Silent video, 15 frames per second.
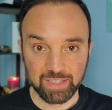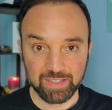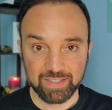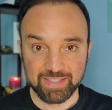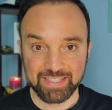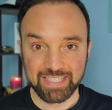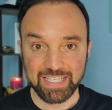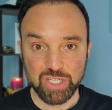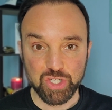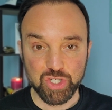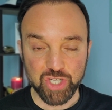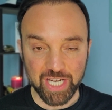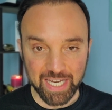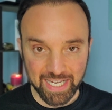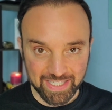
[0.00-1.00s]
as
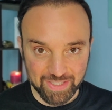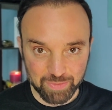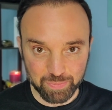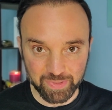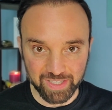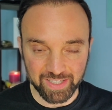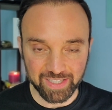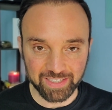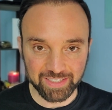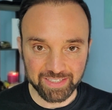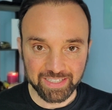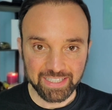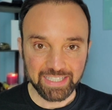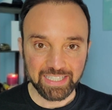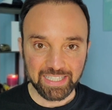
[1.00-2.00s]
chest breathing,
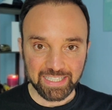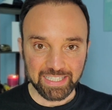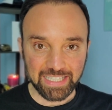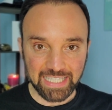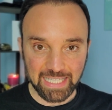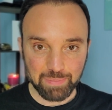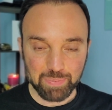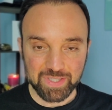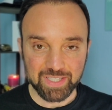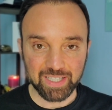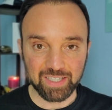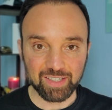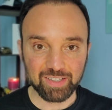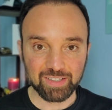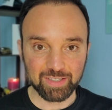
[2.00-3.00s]
keeps
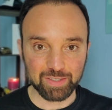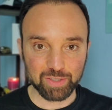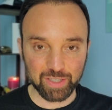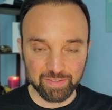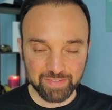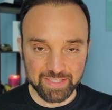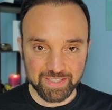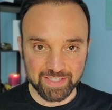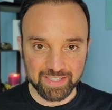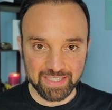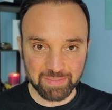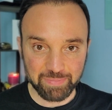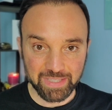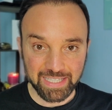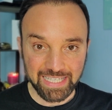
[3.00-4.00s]
our nervous
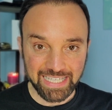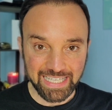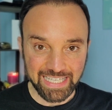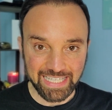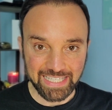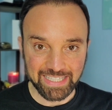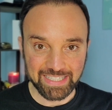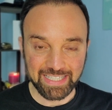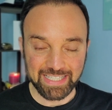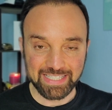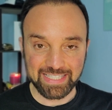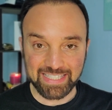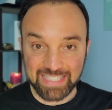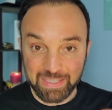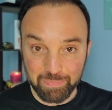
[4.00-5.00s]
system in
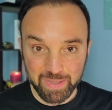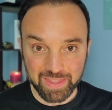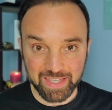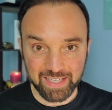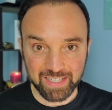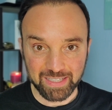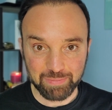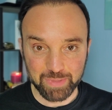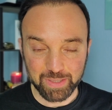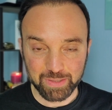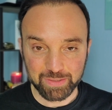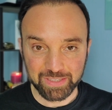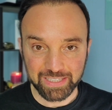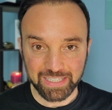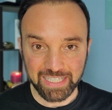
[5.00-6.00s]
sympathetic
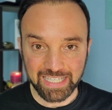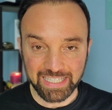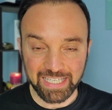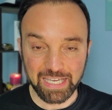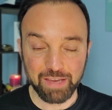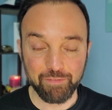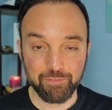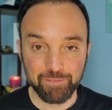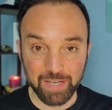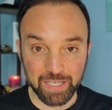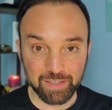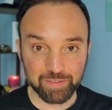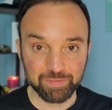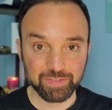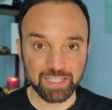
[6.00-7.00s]
mode, aka fight
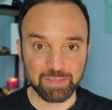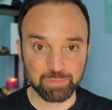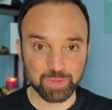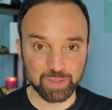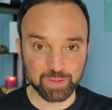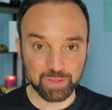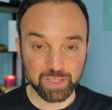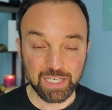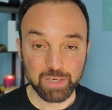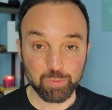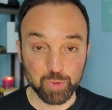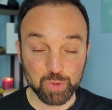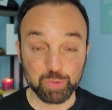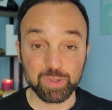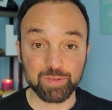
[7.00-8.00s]
or flight mode,
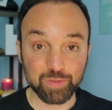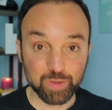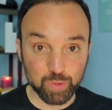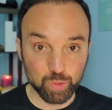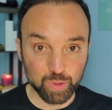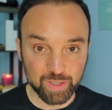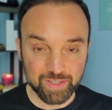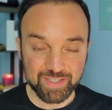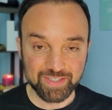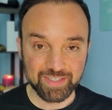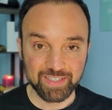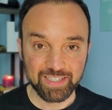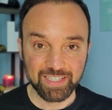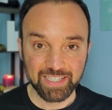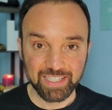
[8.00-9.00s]
which will, of
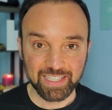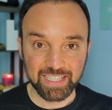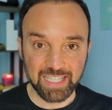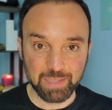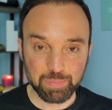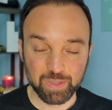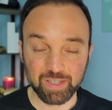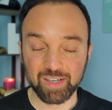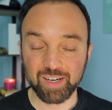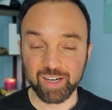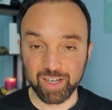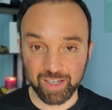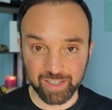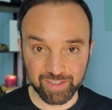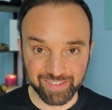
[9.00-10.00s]
course, keep our
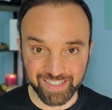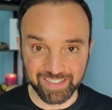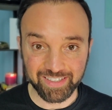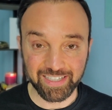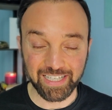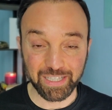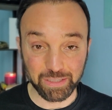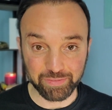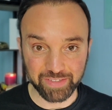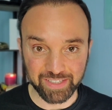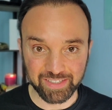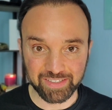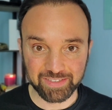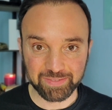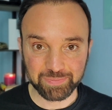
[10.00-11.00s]
heart rate
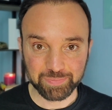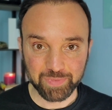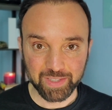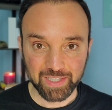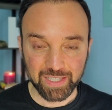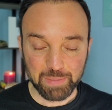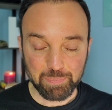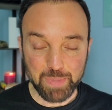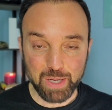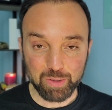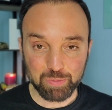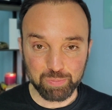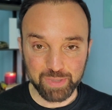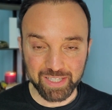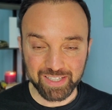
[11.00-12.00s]
elevated.
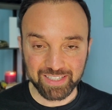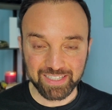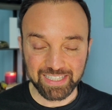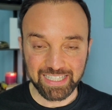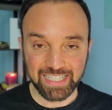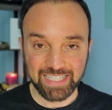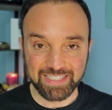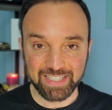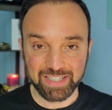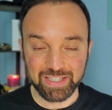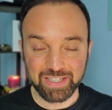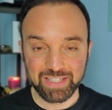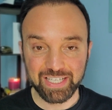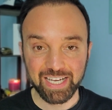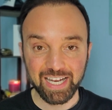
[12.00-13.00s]
Mouth breathing has a
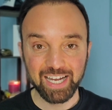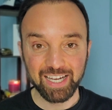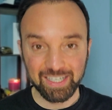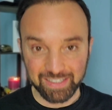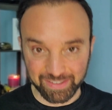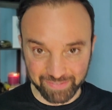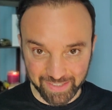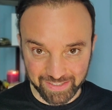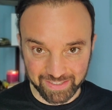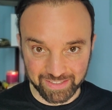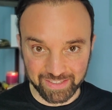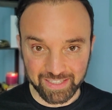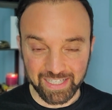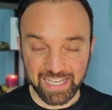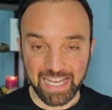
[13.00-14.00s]
ton of
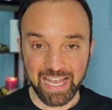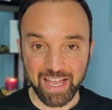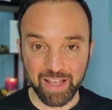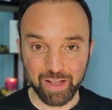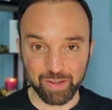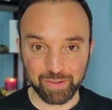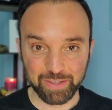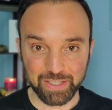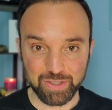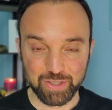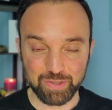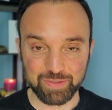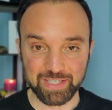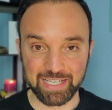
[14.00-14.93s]
other health issues